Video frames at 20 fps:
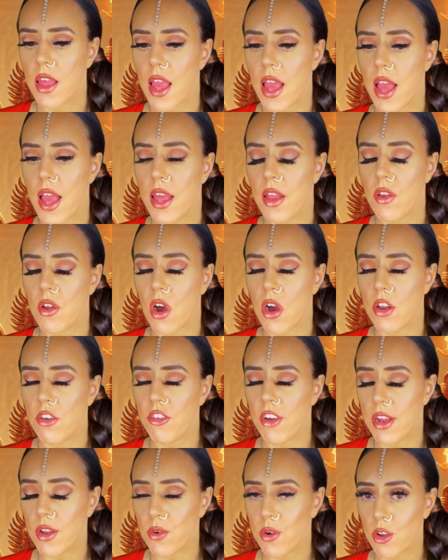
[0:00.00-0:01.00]
And on
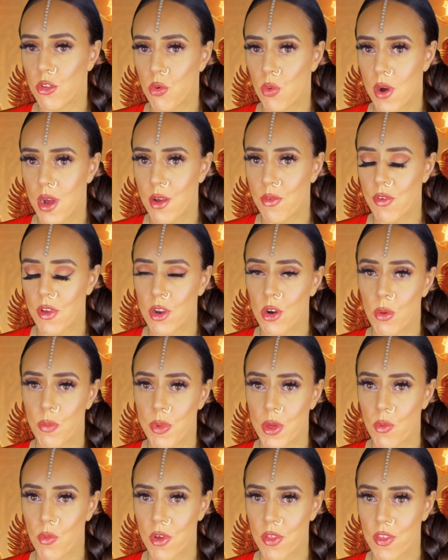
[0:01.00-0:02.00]
January twelfth, it'll
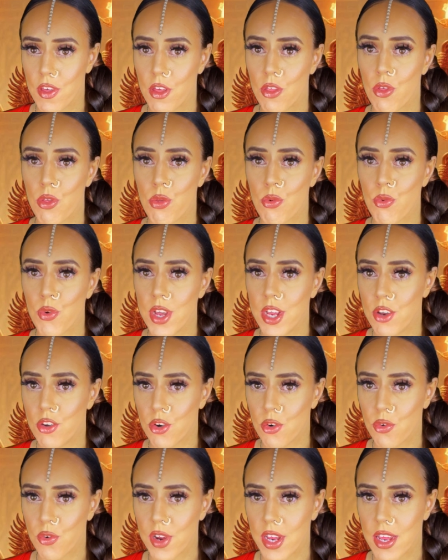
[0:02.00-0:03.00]
be within three
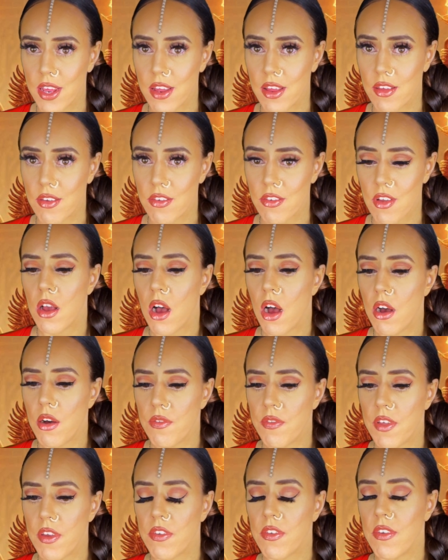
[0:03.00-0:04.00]
degrees of
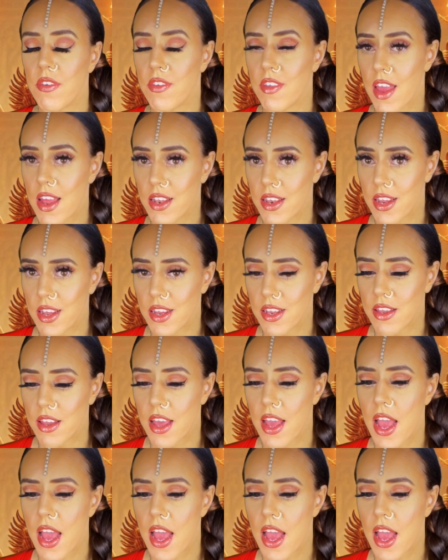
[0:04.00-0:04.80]
this ascendant.